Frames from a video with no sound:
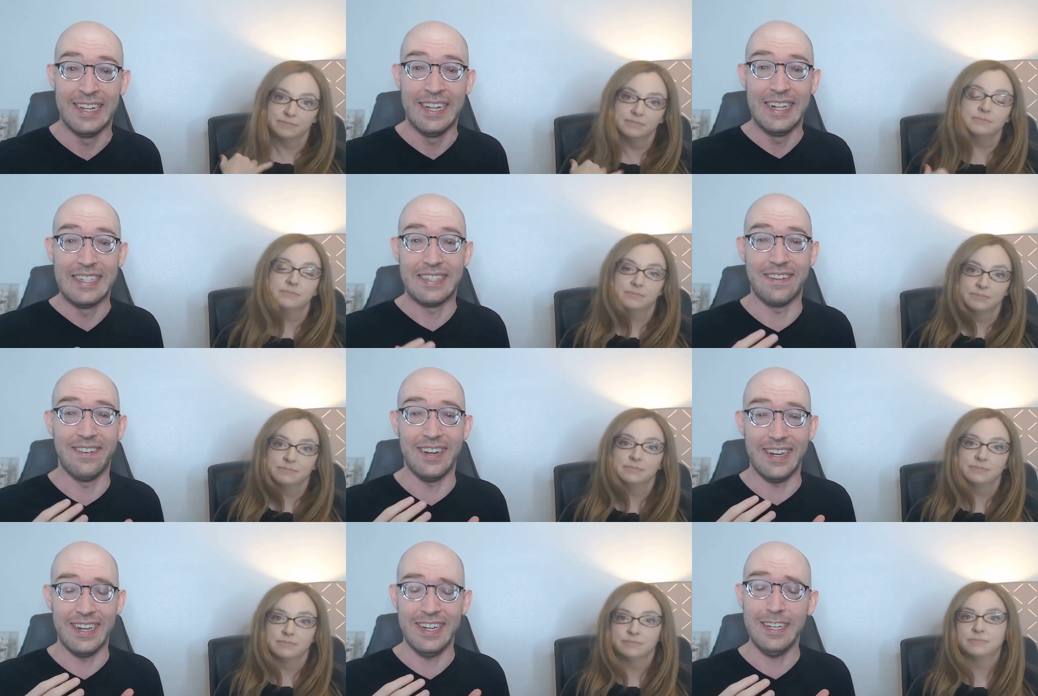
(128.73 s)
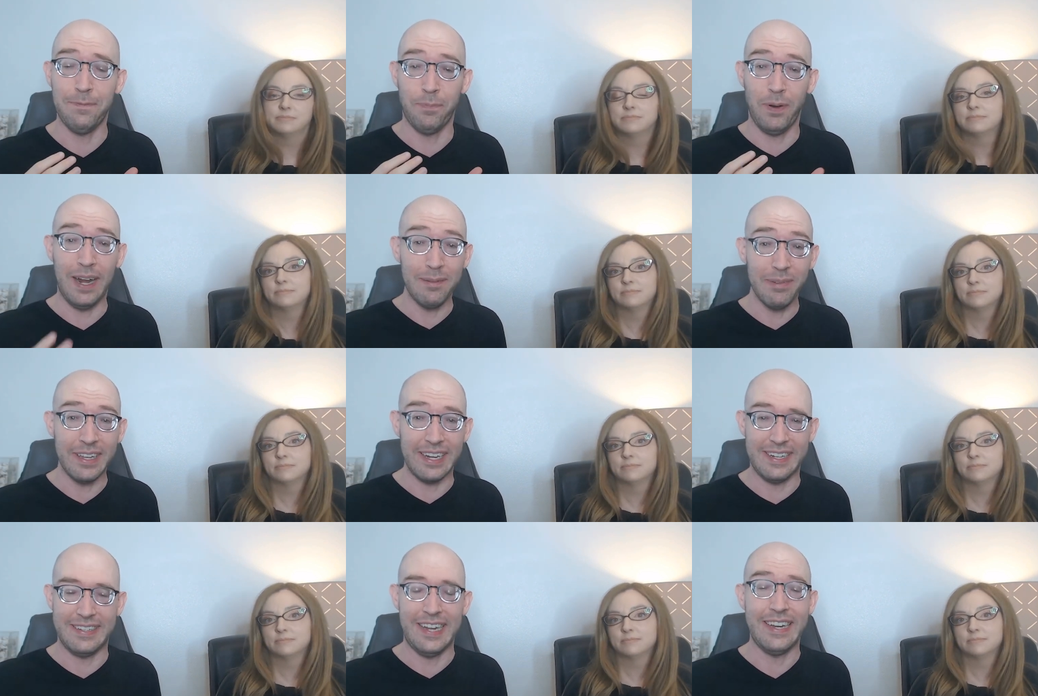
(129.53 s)
Speaker 1: So it's probably
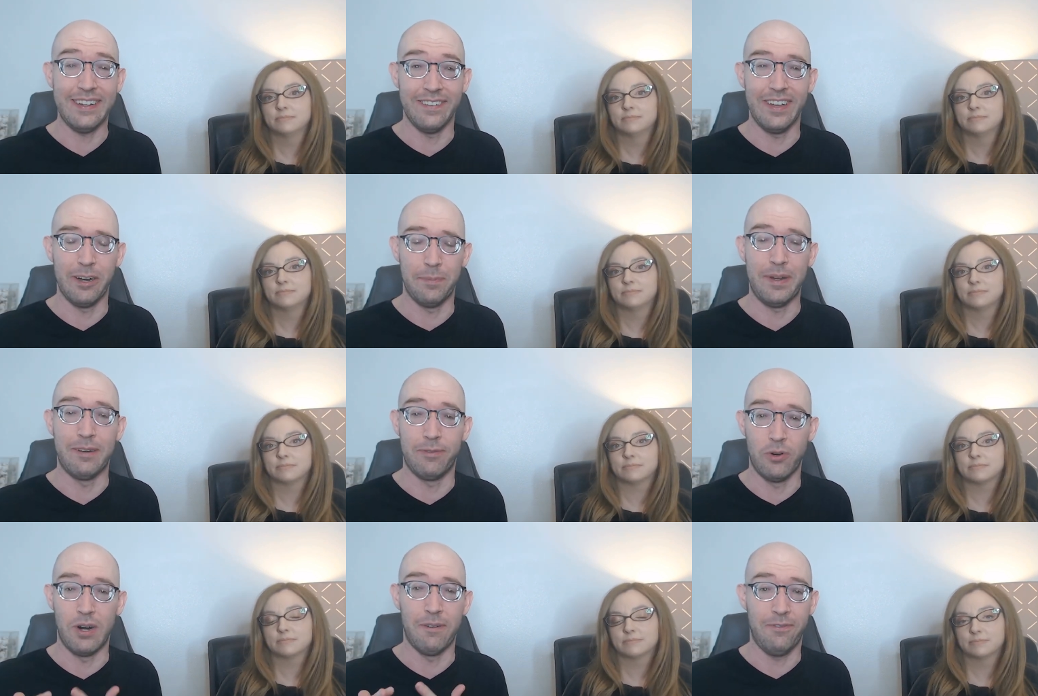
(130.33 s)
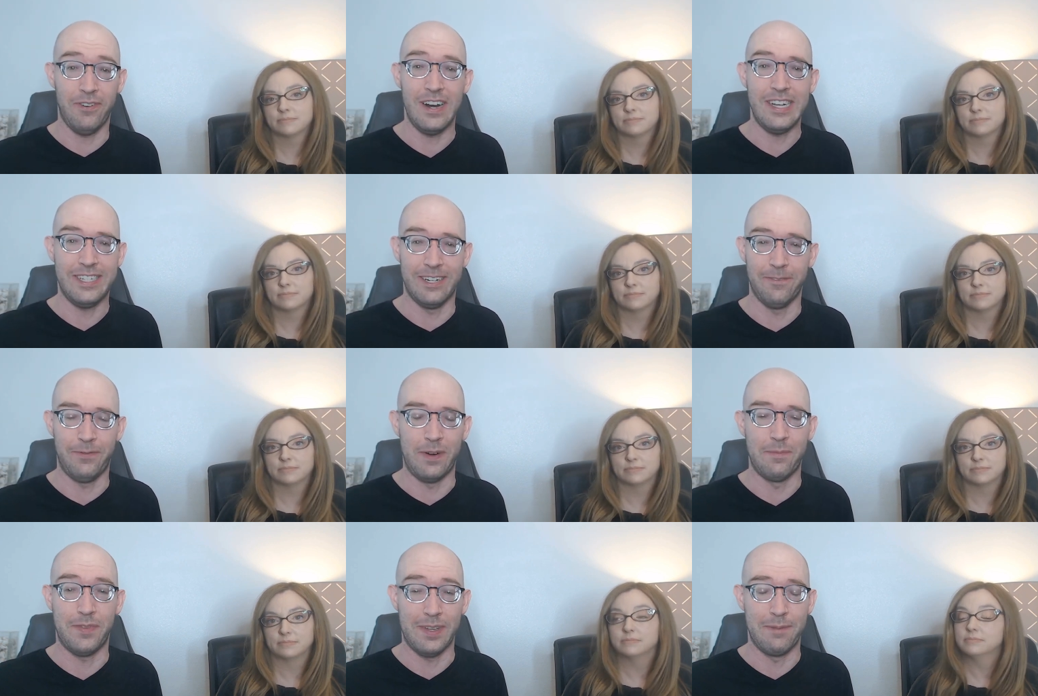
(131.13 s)
going to take a little bit of a refresher
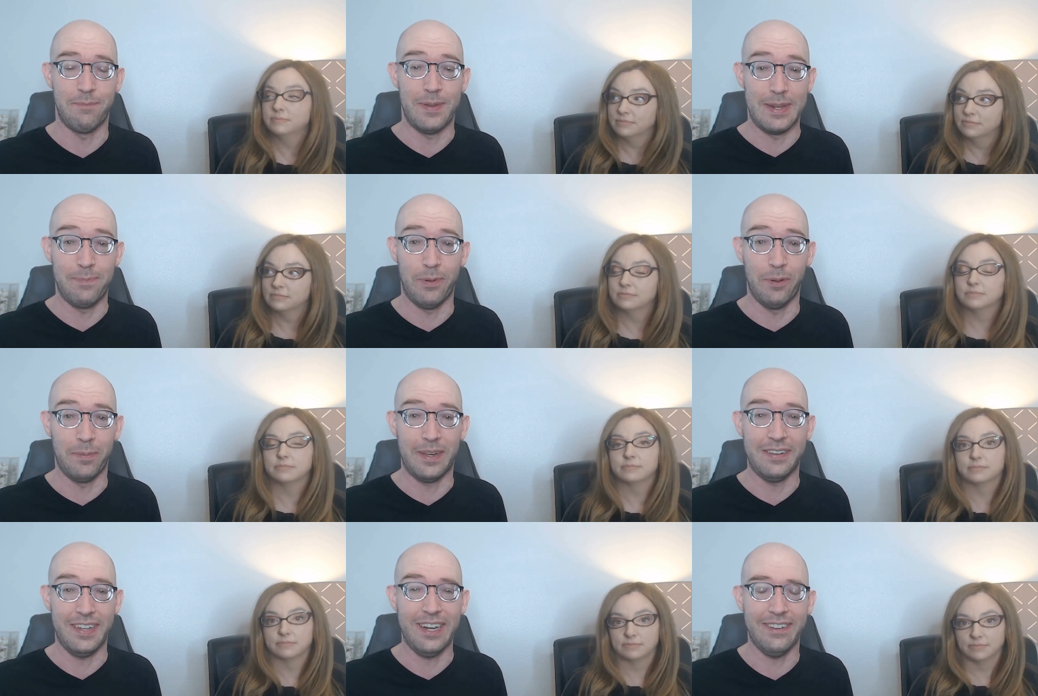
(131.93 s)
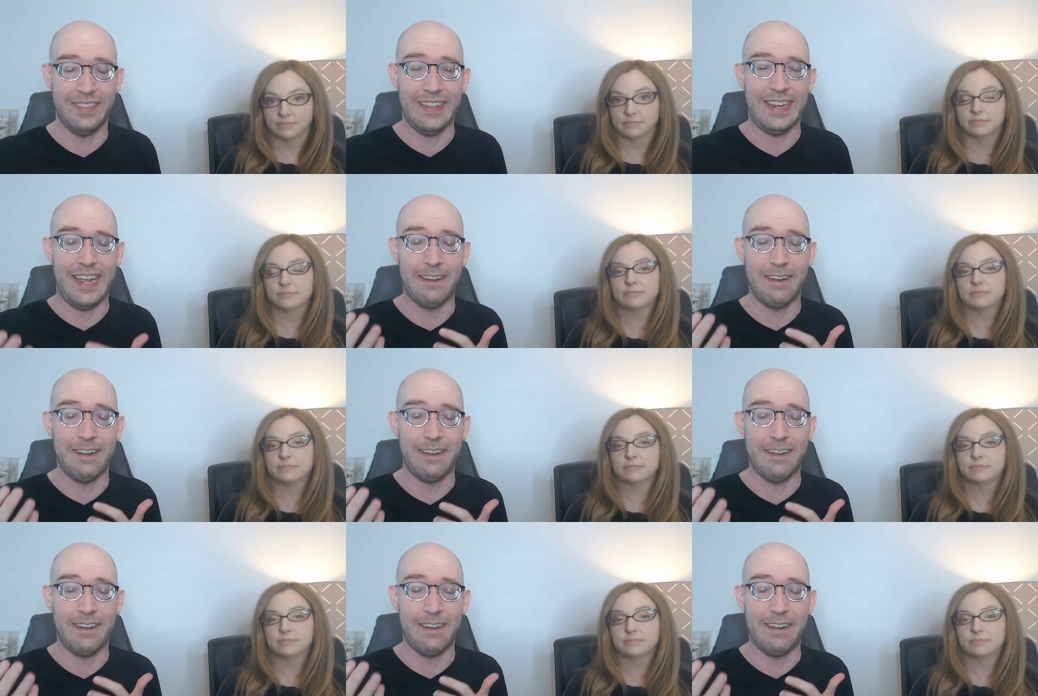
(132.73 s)
from some people because I don't think